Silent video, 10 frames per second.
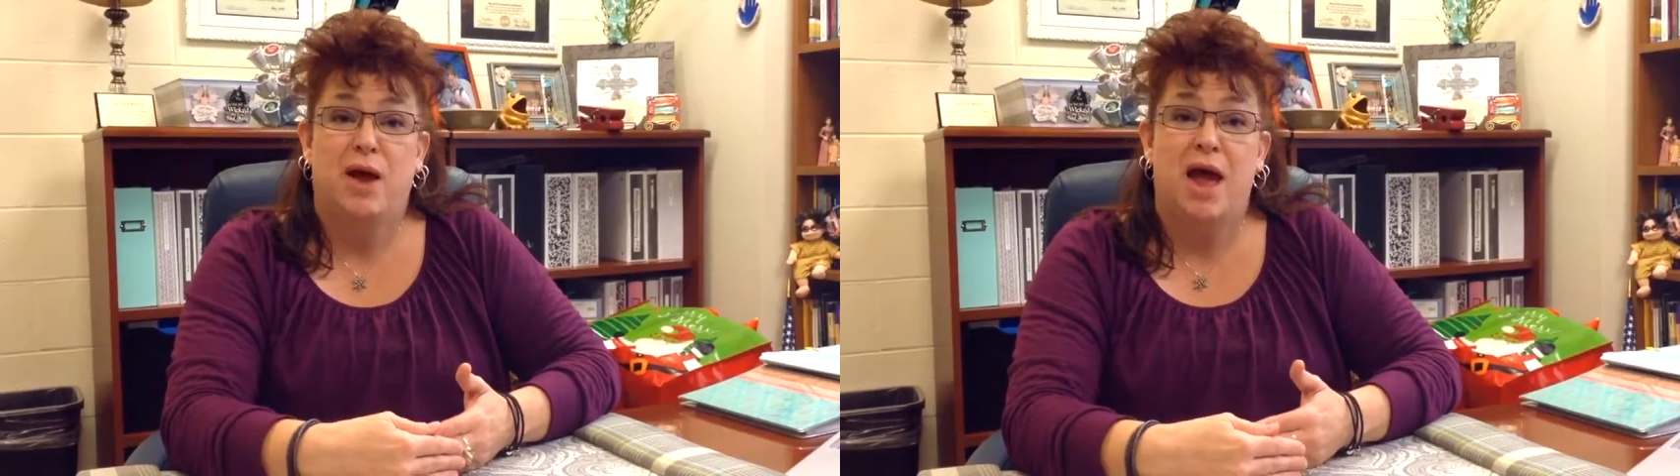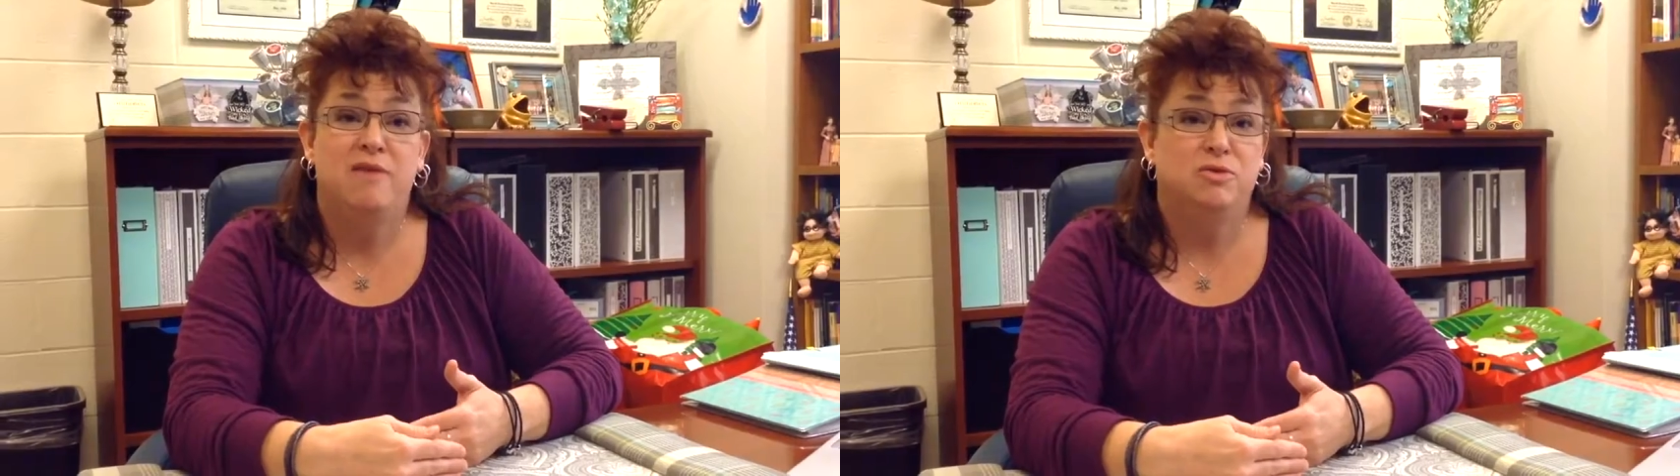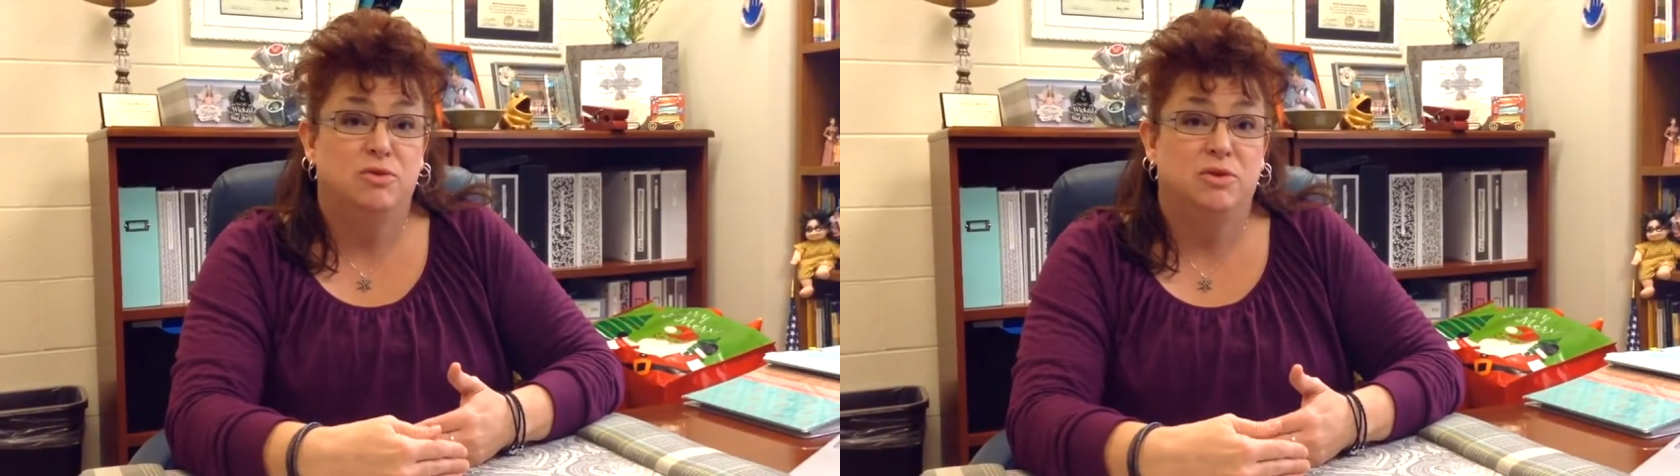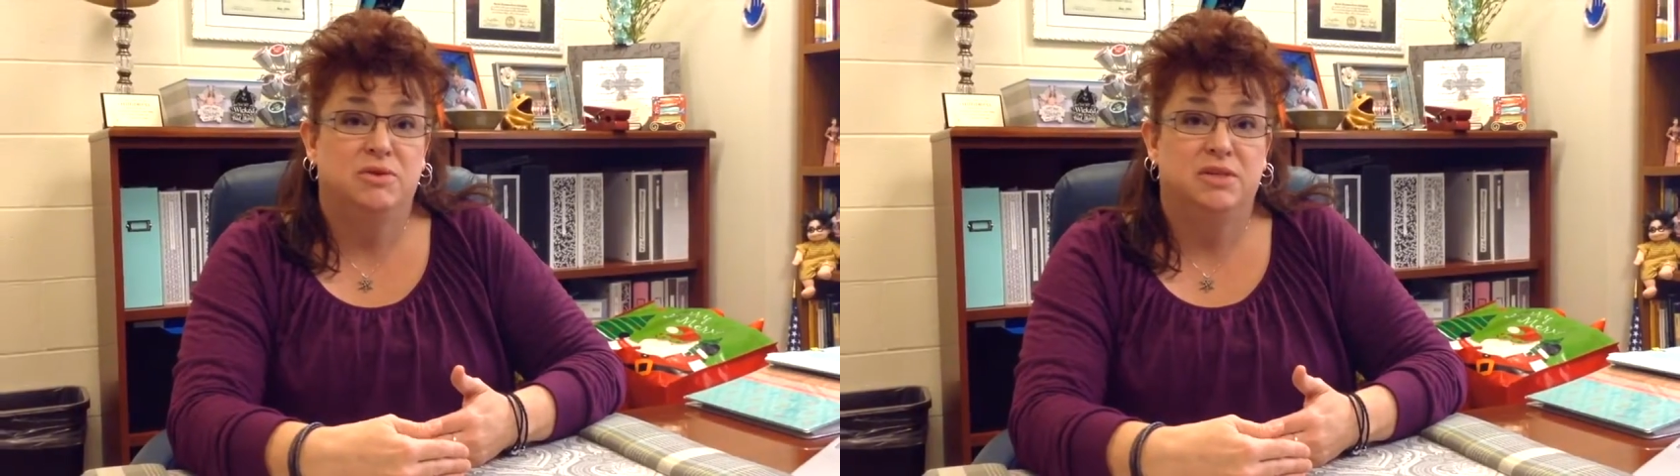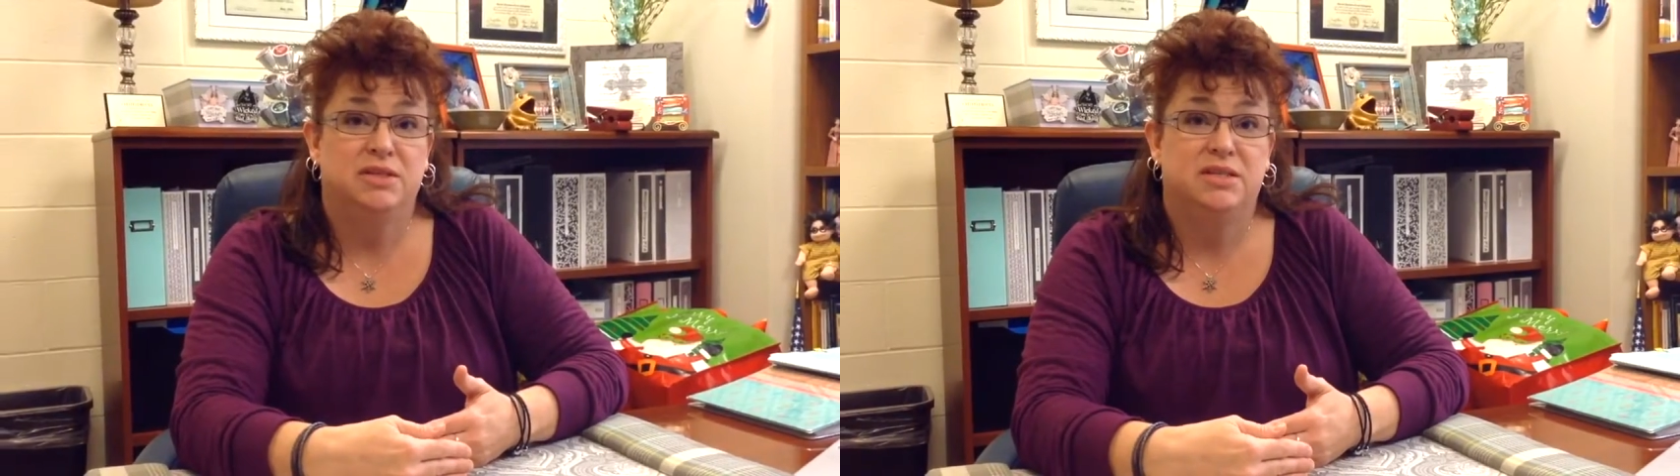after those
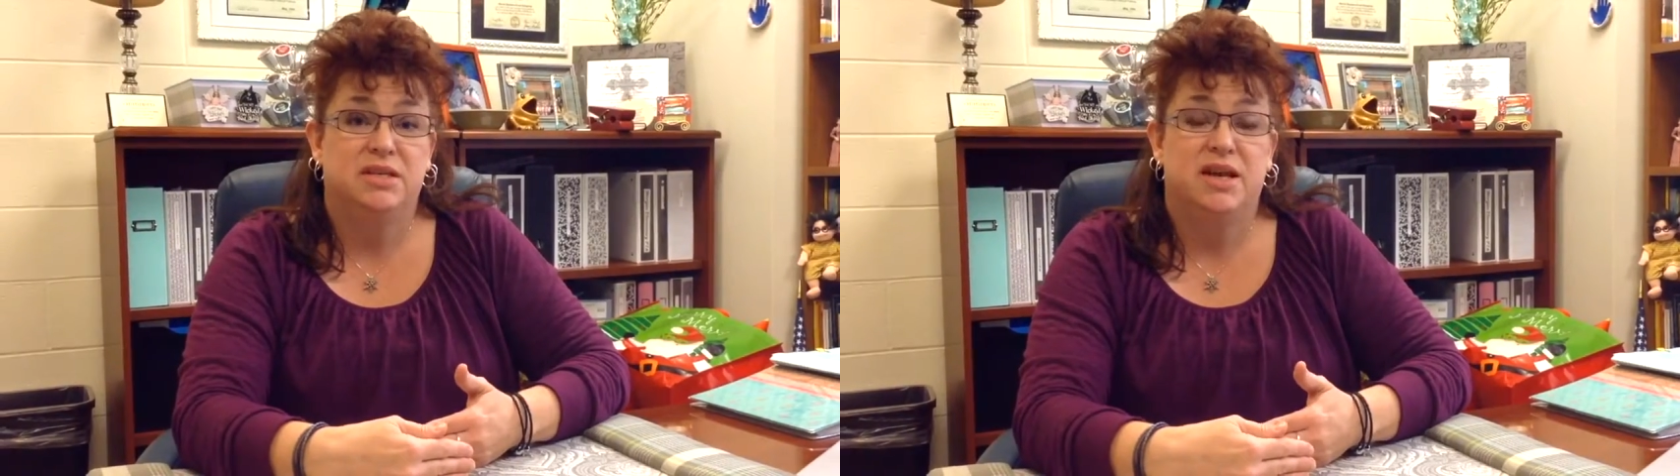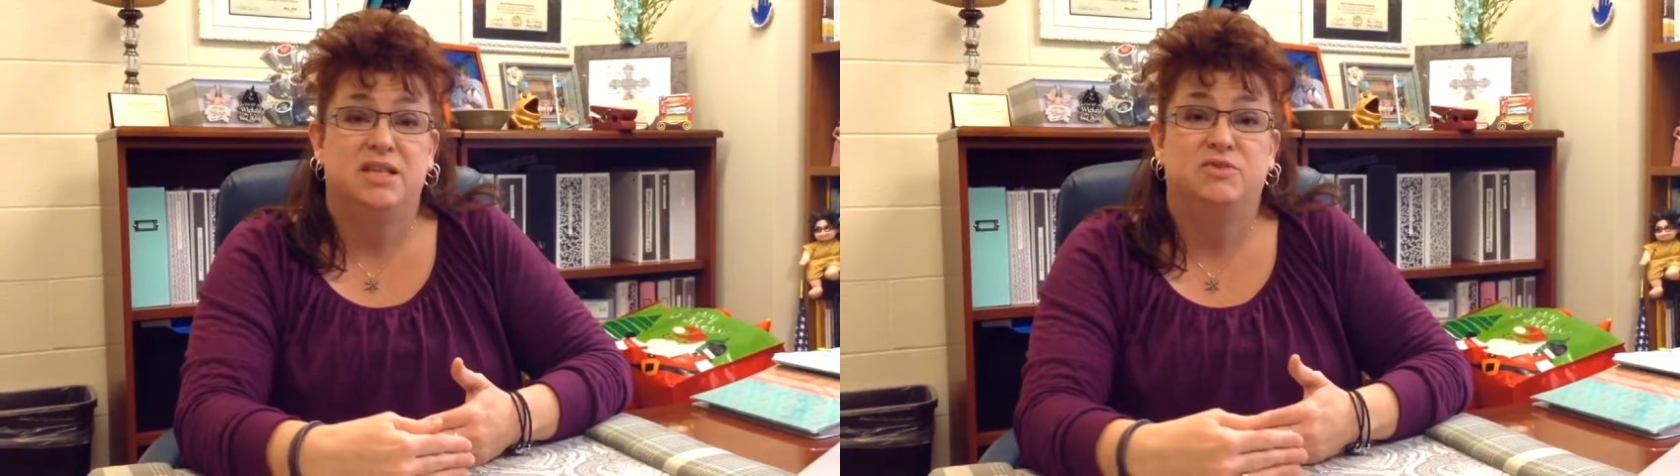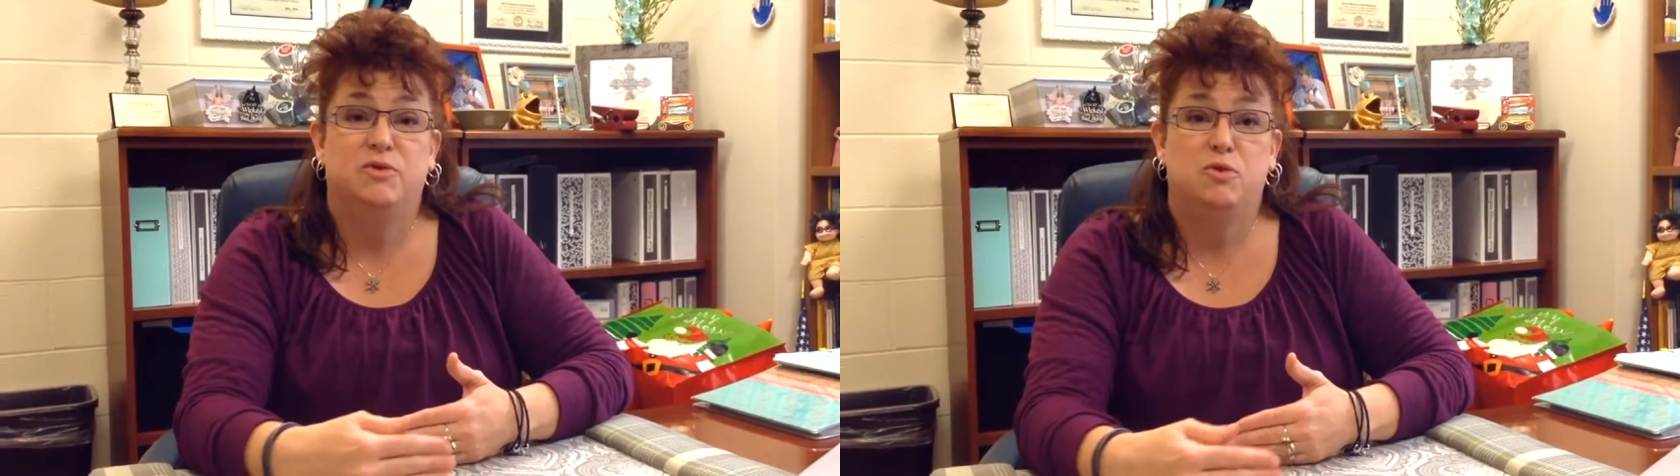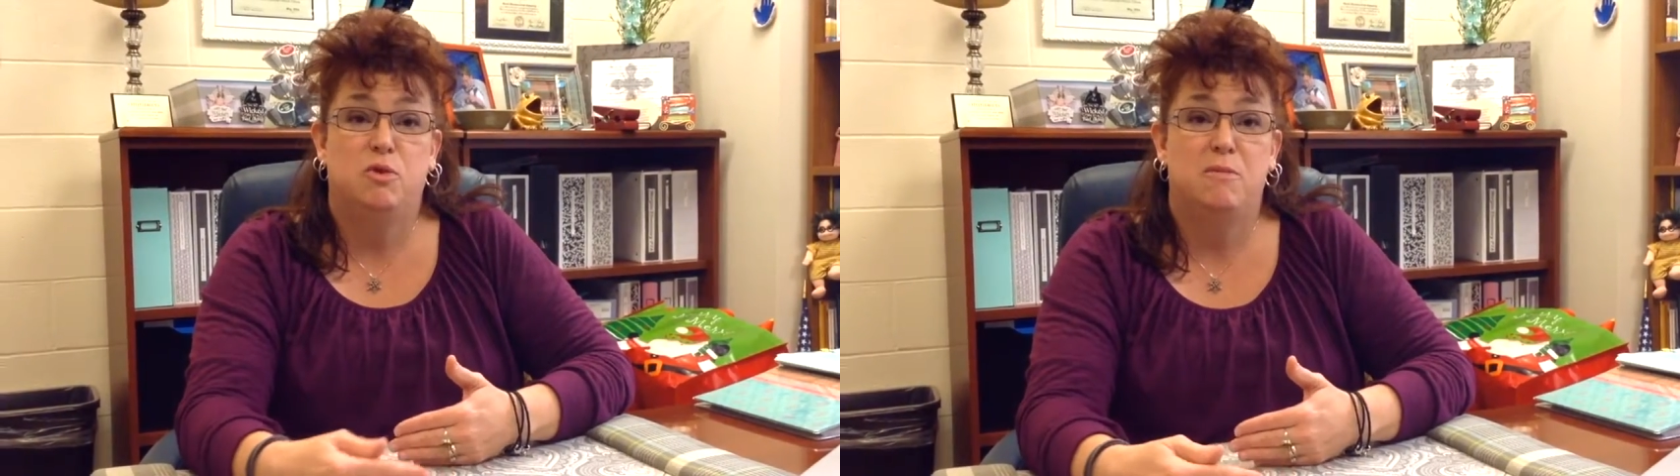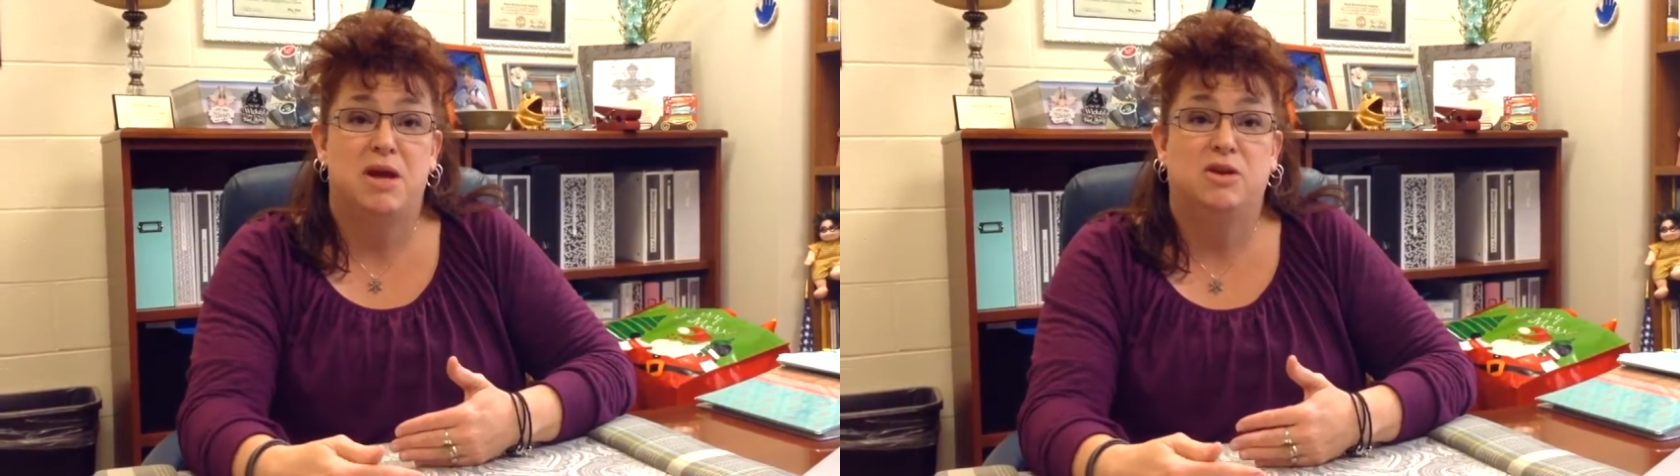60 days for the
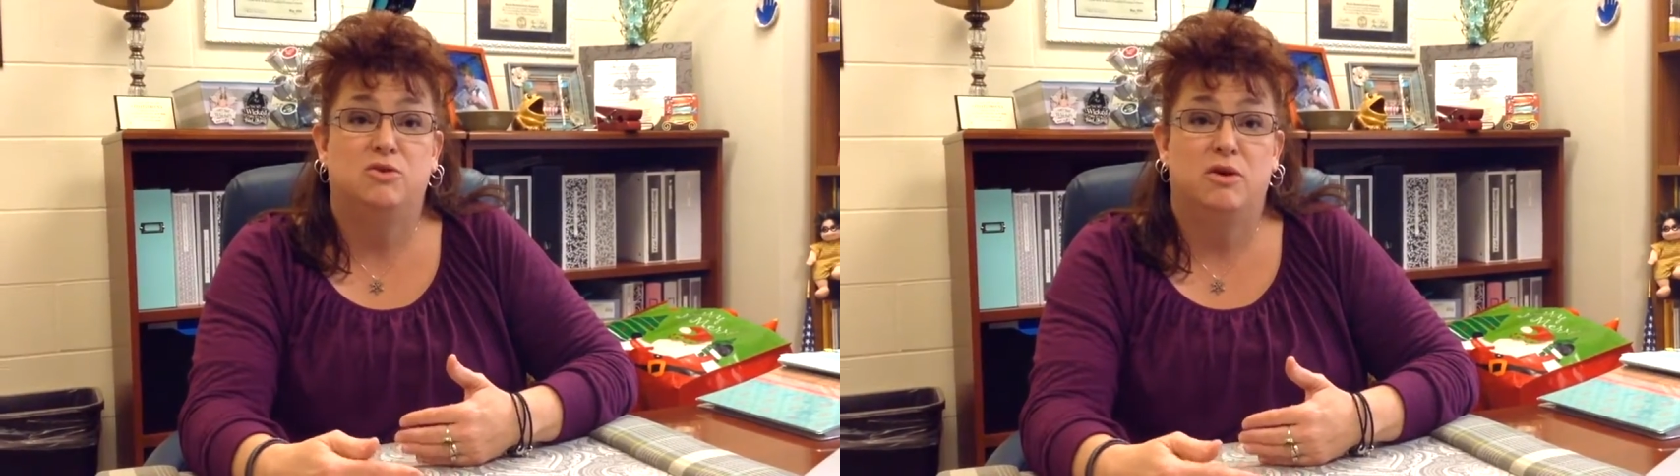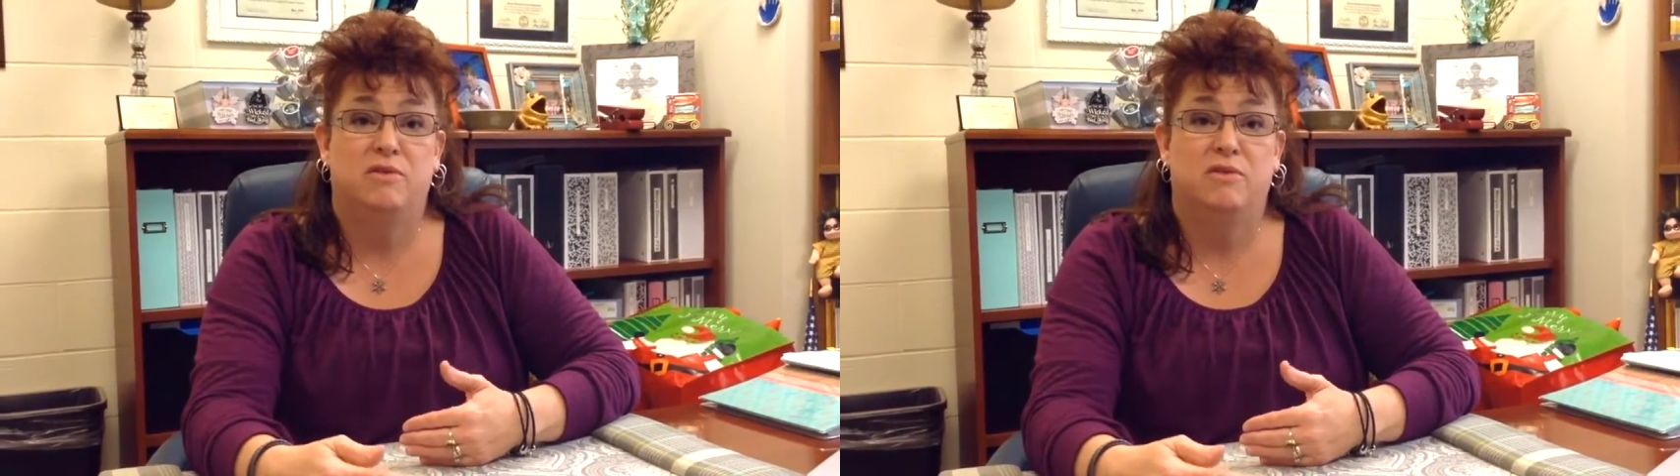remainder